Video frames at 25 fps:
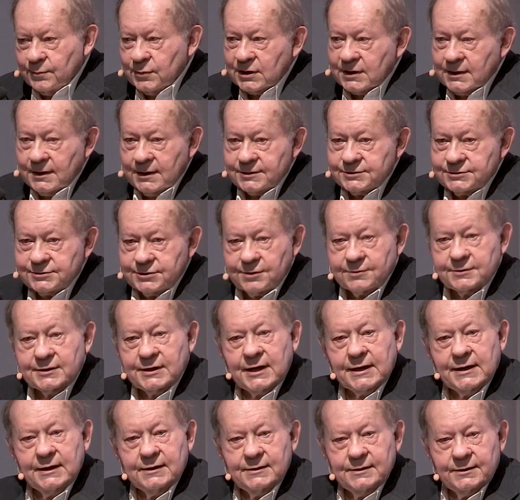because you're
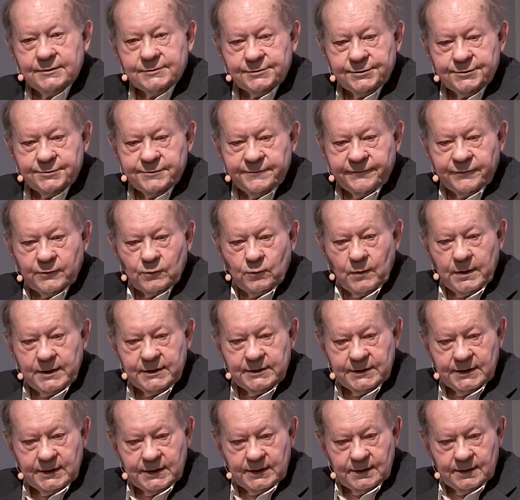getting a two for
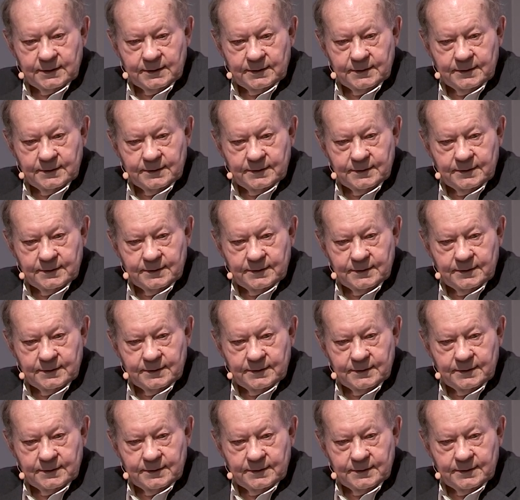one deal